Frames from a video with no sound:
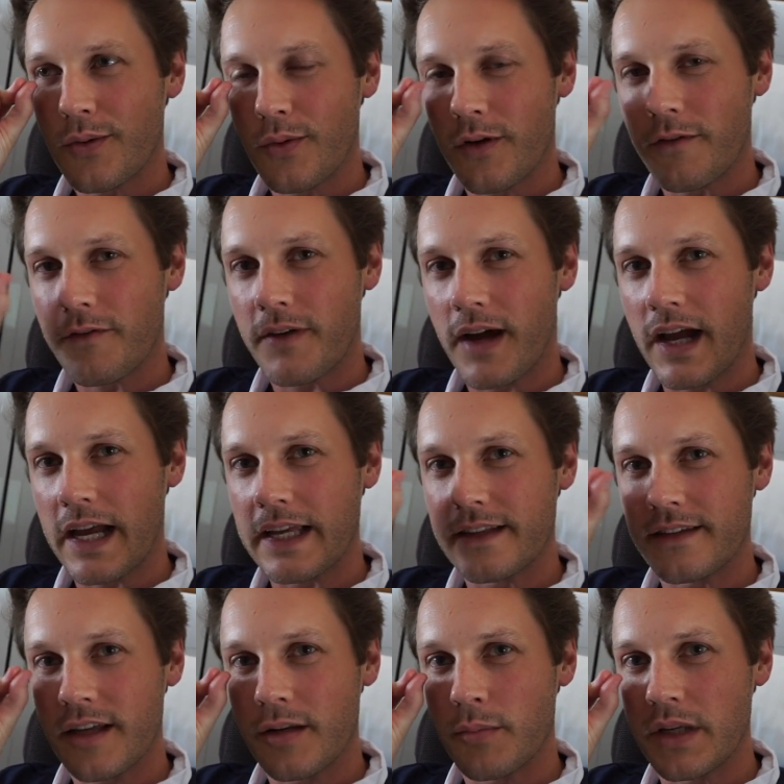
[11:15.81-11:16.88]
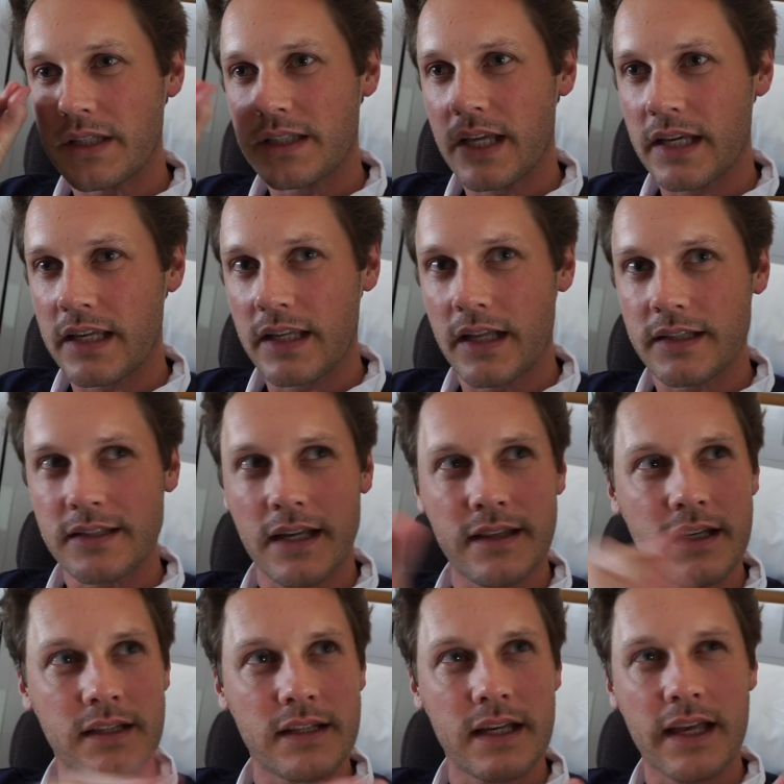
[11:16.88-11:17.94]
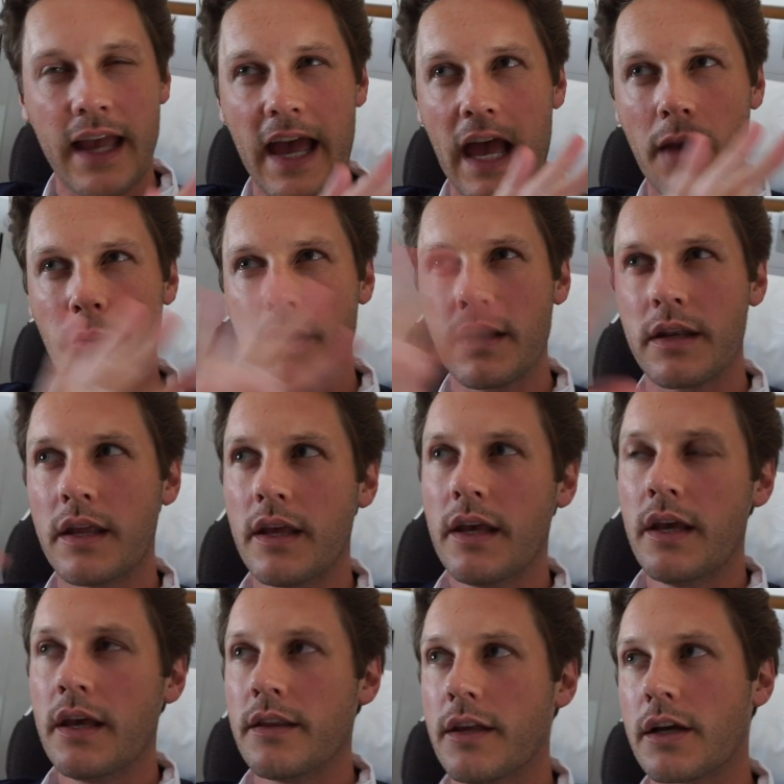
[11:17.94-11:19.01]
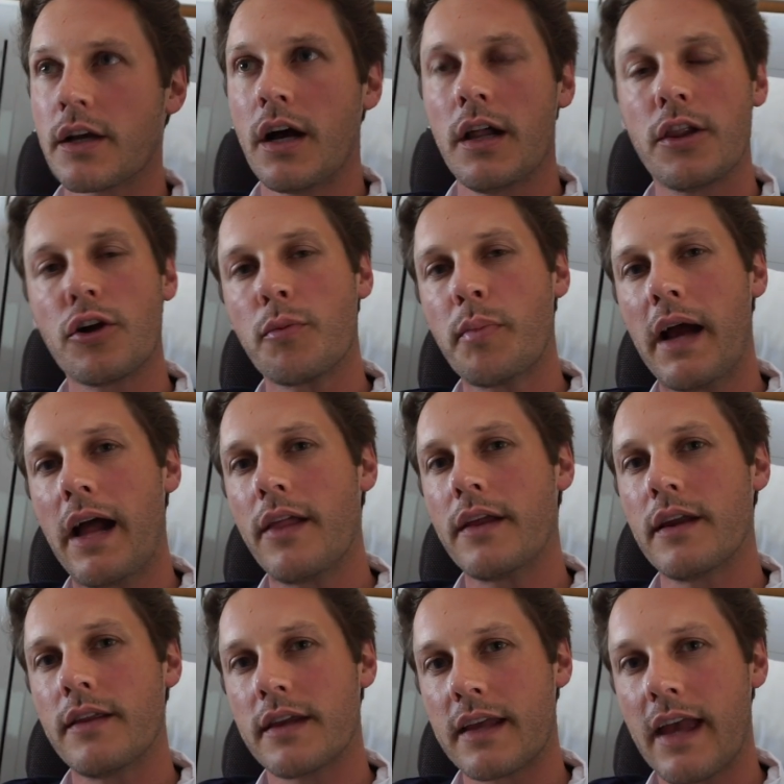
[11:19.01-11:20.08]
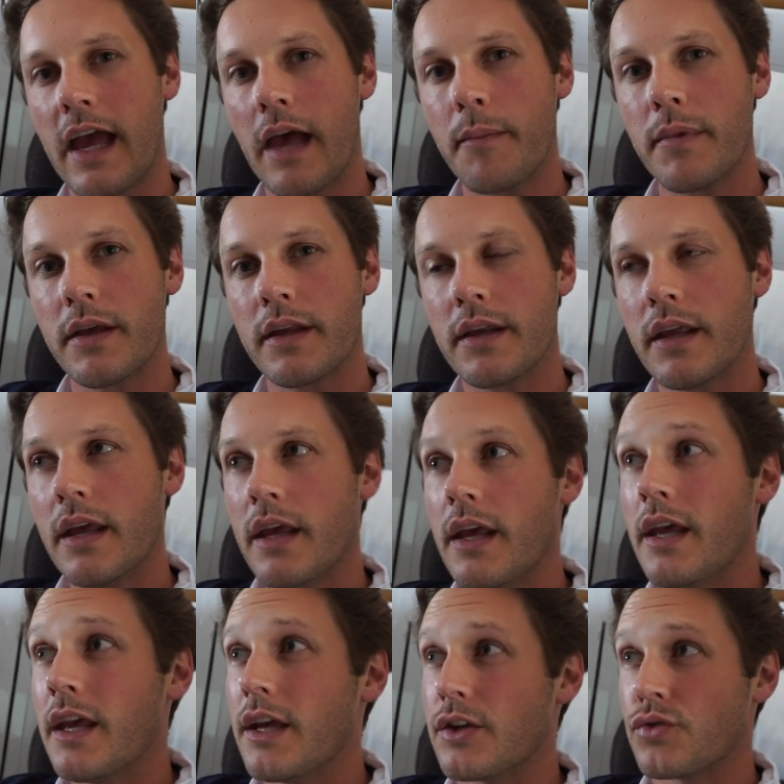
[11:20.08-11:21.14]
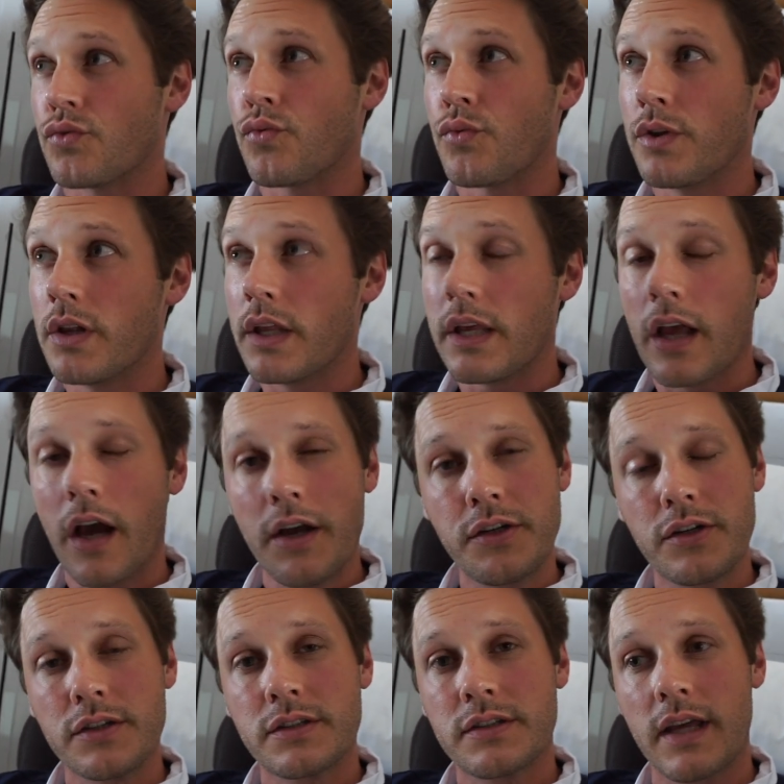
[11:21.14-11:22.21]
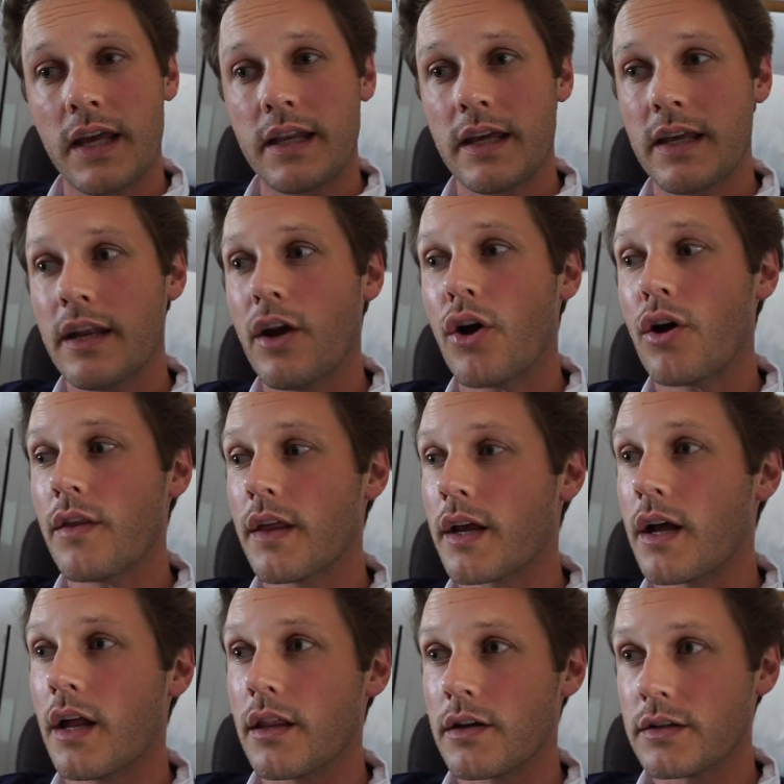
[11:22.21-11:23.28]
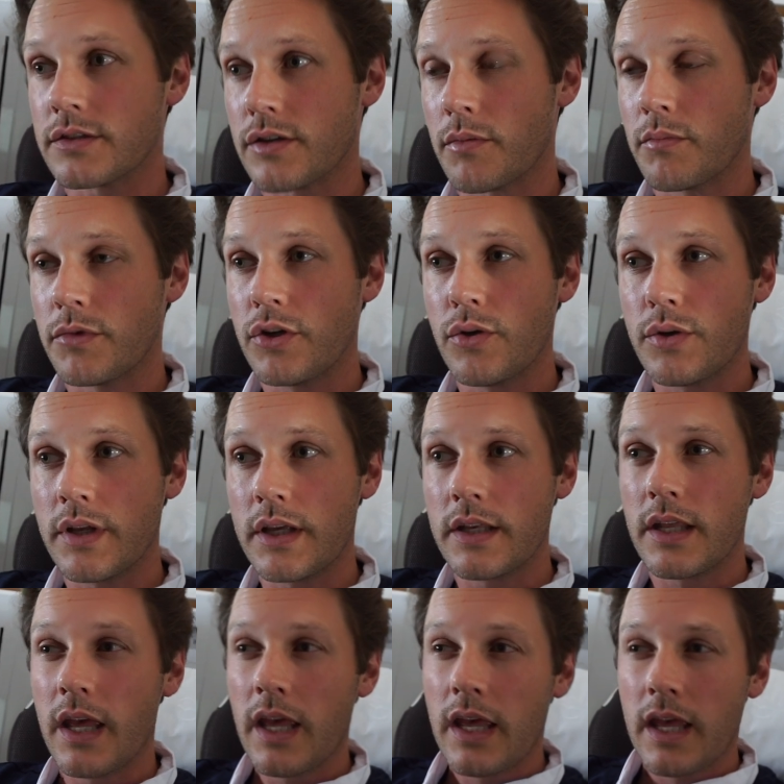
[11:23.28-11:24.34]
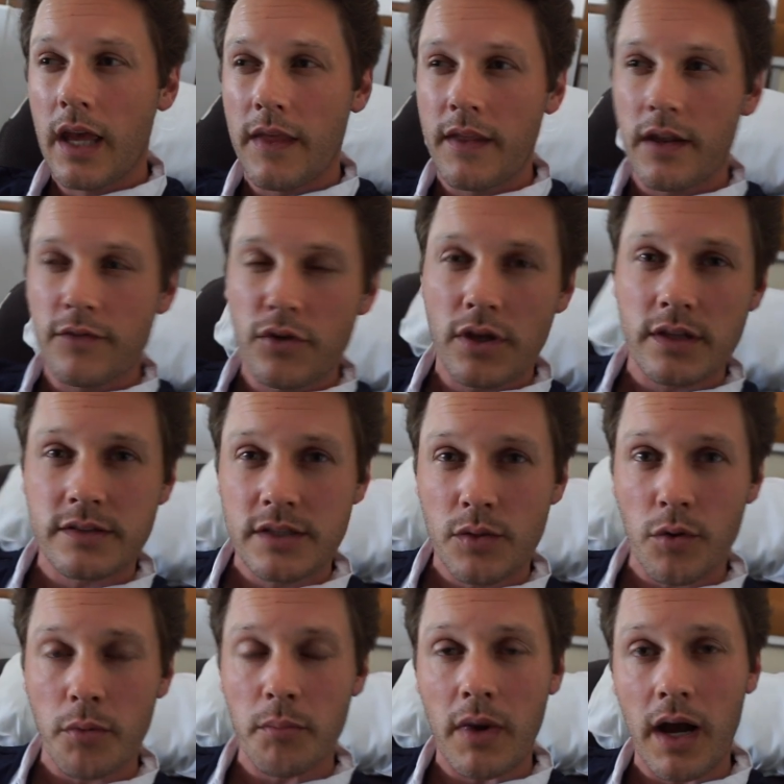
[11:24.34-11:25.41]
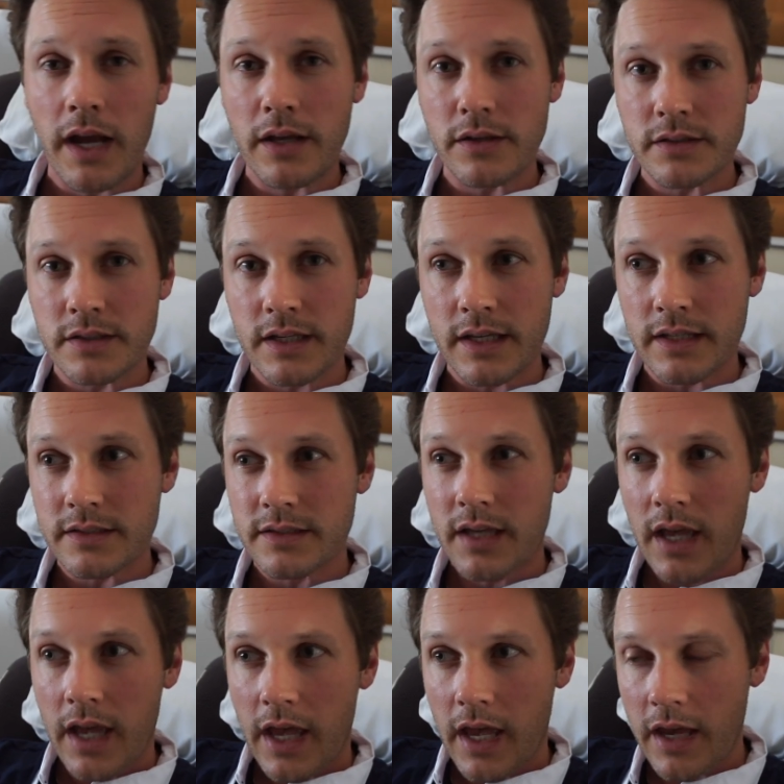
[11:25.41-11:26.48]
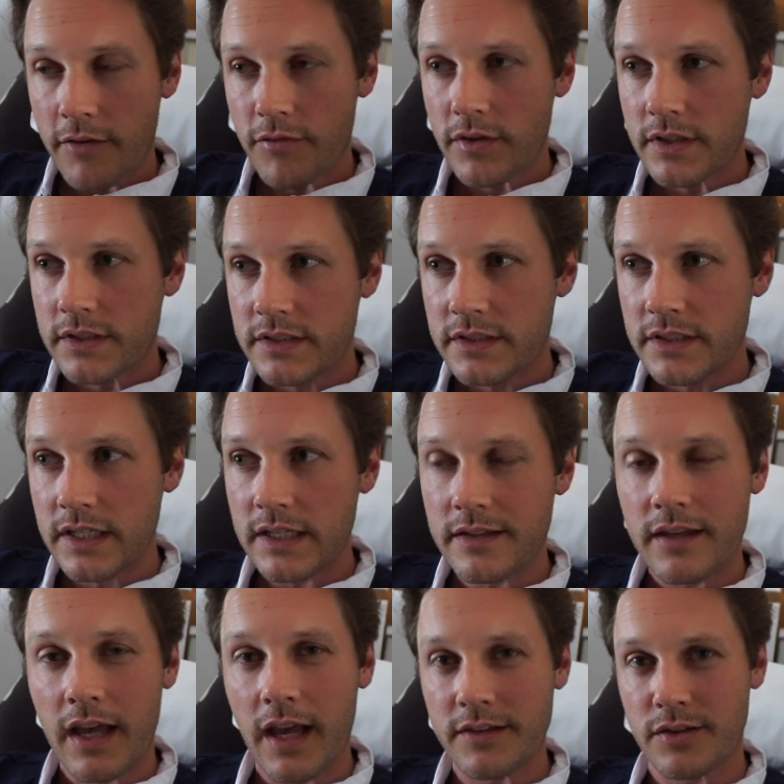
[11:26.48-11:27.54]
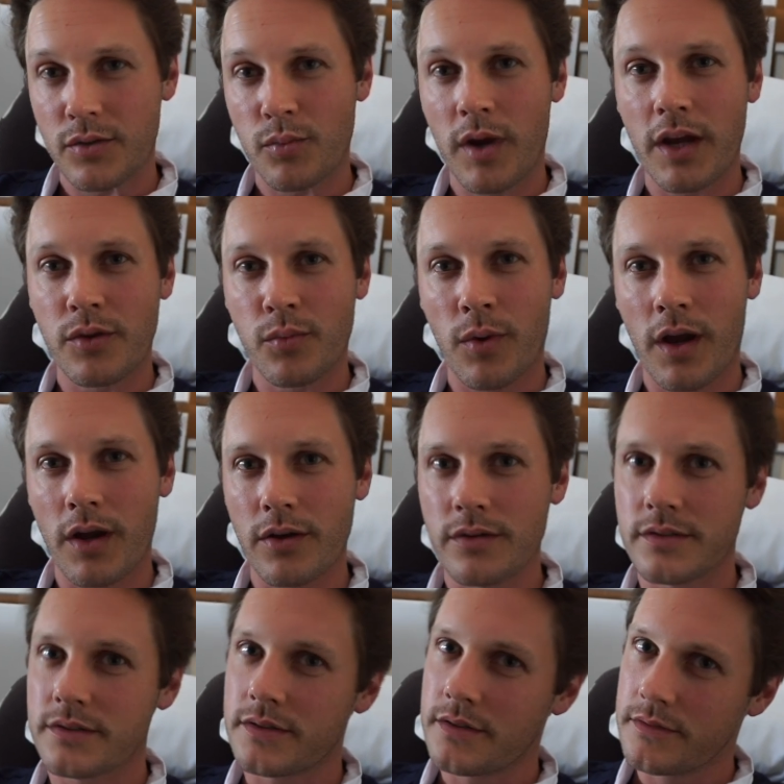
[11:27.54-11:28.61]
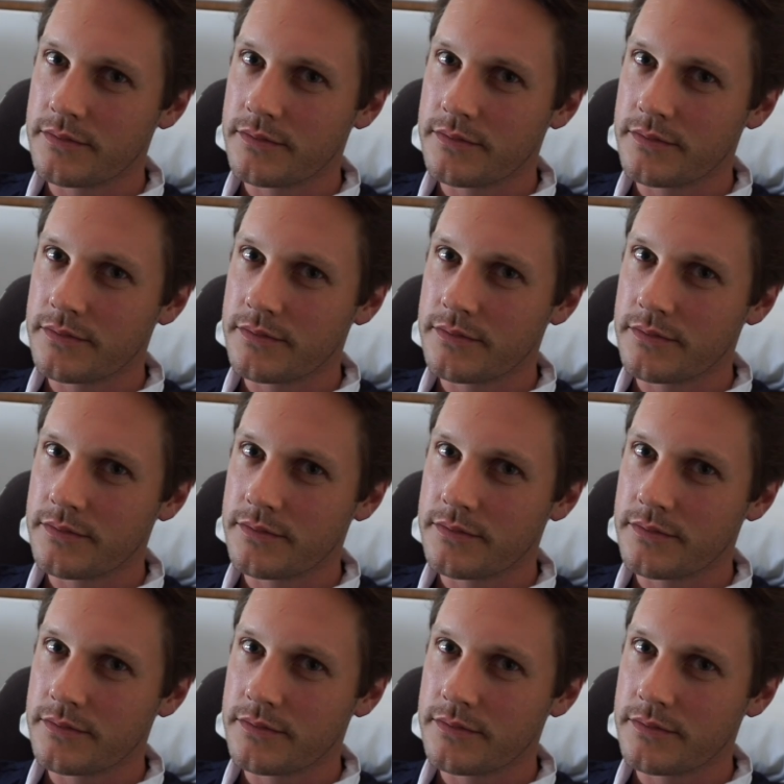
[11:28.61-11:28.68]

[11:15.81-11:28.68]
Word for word: refined and meticulous. I think the cabin, the color palette of the cabin is really understated. All the colors are muted. And then if you can see where Miles is, every seat has a red rose.